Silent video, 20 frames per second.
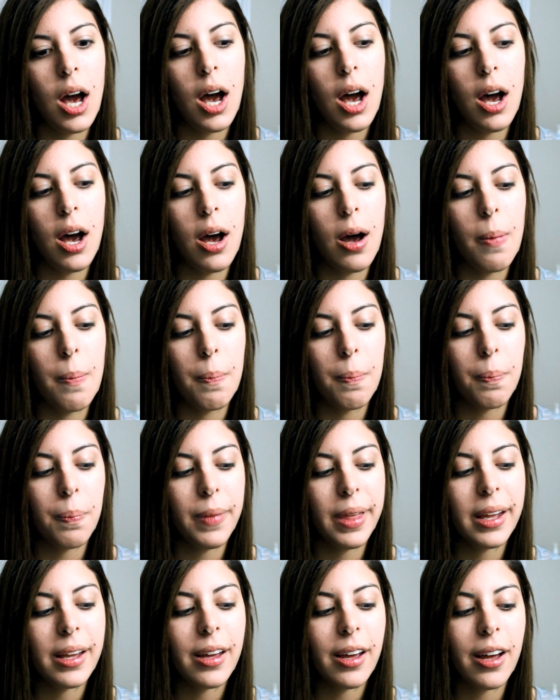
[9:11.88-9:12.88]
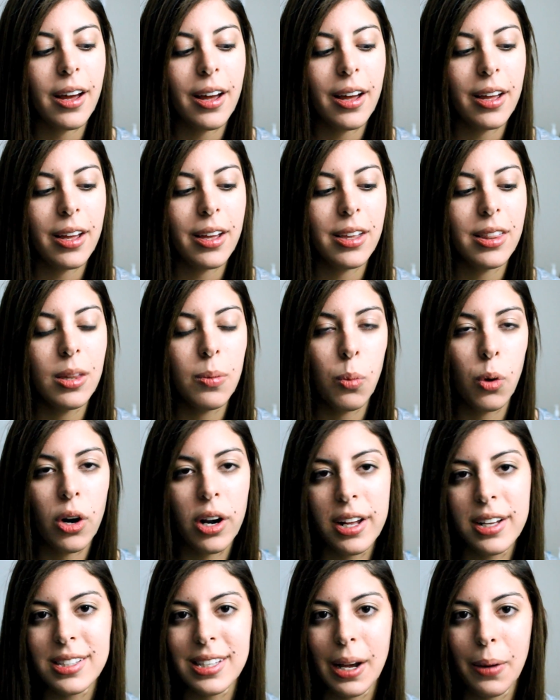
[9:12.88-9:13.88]
like in the
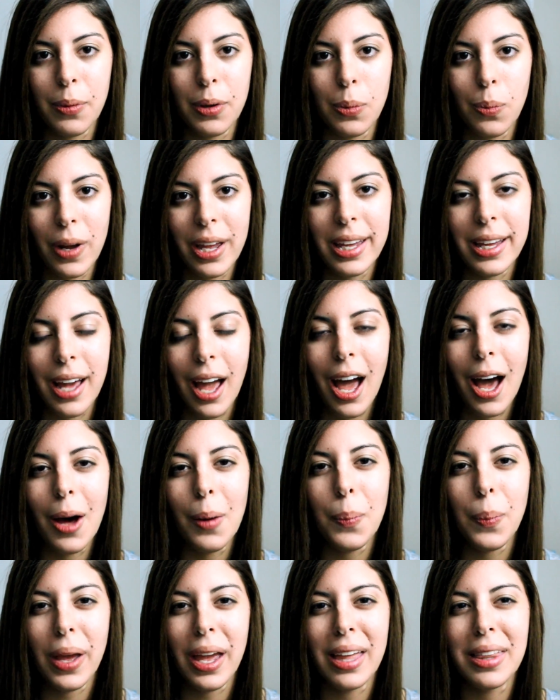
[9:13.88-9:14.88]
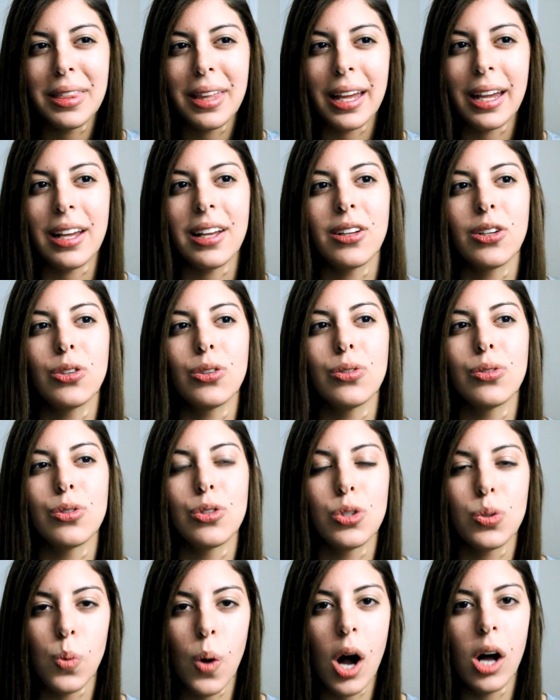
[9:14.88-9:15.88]
mornings I would wake up and like
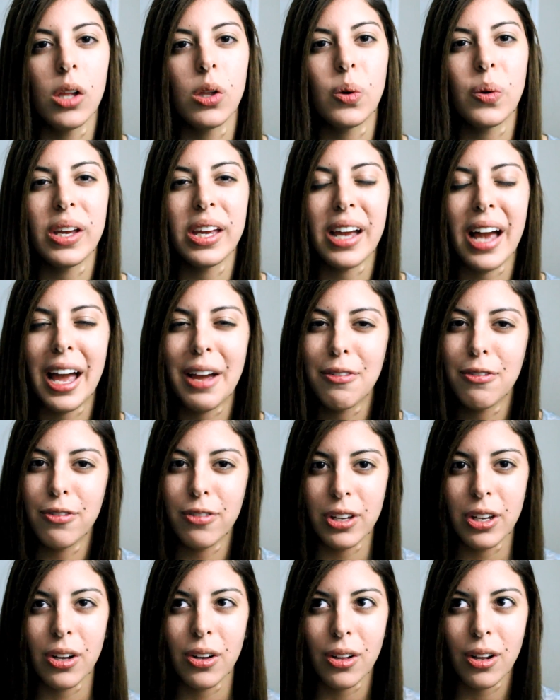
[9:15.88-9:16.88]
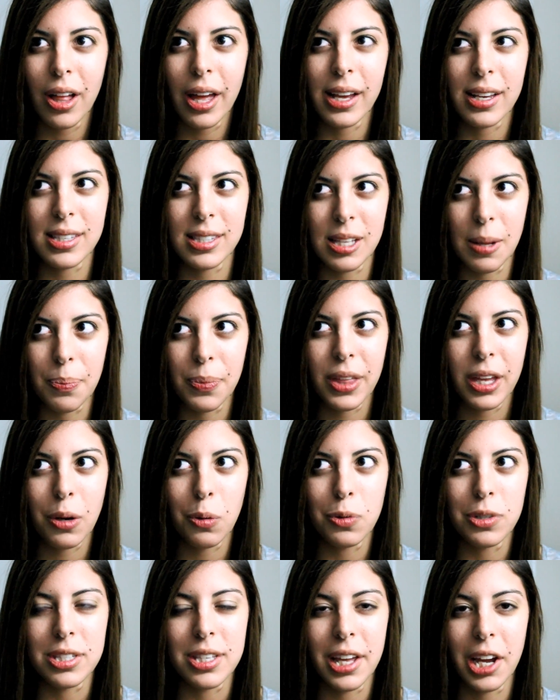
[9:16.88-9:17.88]
swallowing, I feel like something
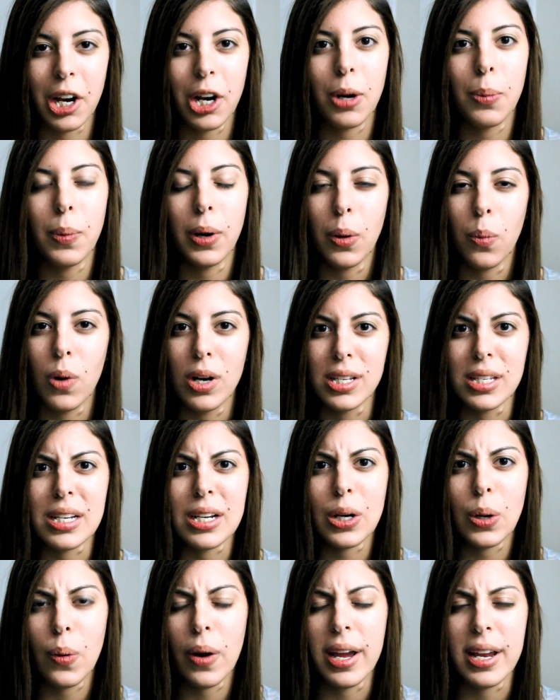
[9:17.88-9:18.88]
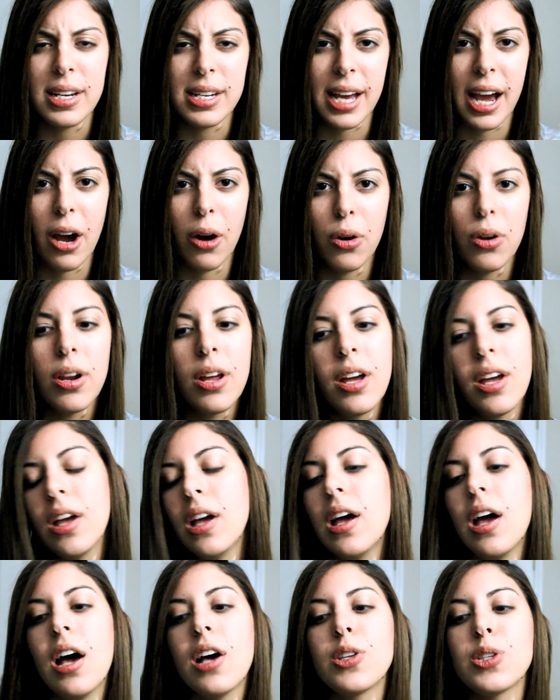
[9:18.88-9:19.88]
was there but it wasn't going down,
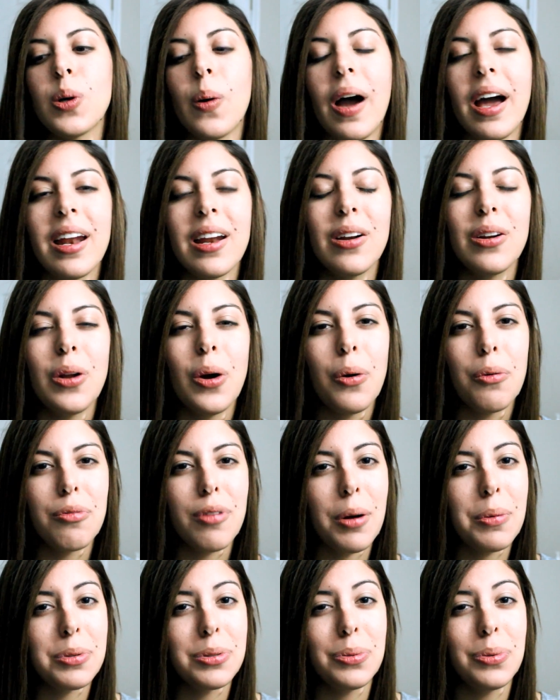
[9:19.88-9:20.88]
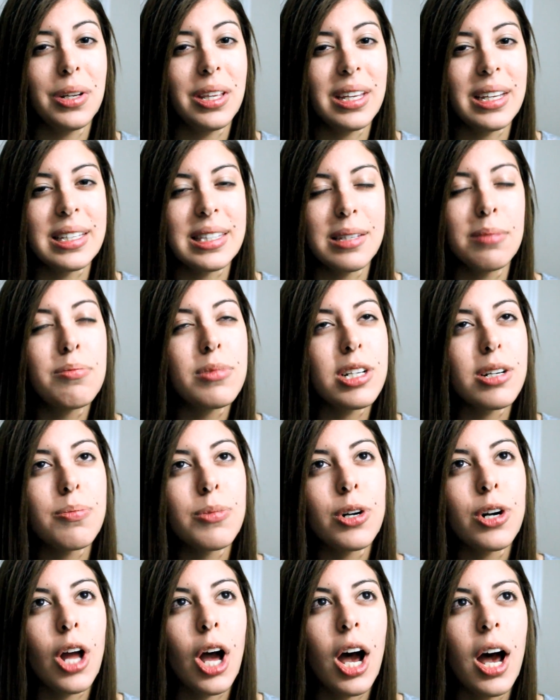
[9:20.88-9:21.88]
so I didn't know if that was really a symptom
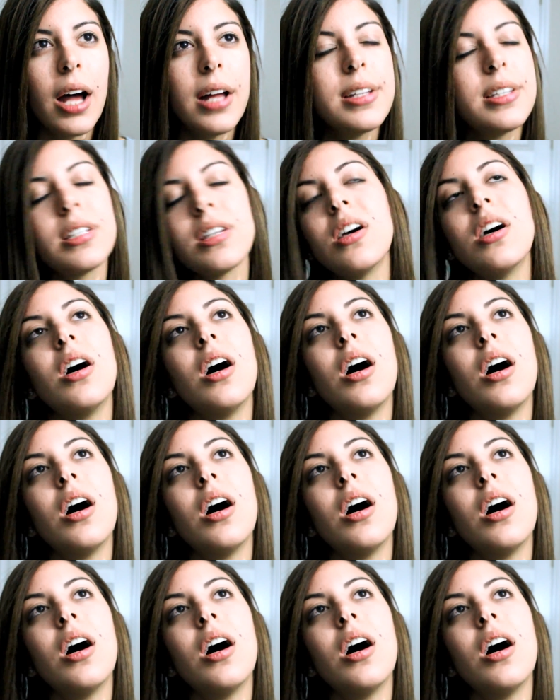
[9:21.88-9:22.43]
or not.